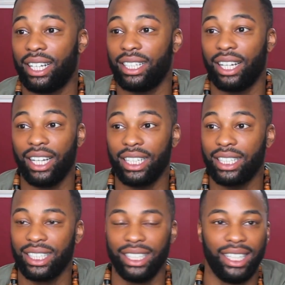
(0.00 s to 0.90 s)
and like
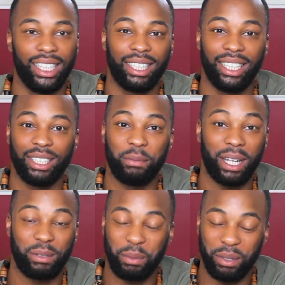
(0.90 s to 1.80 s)
the
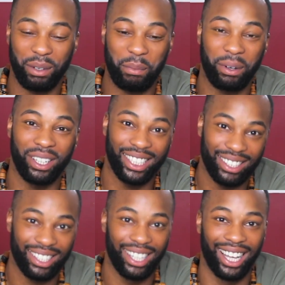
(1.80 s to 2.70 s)
bashment was on point.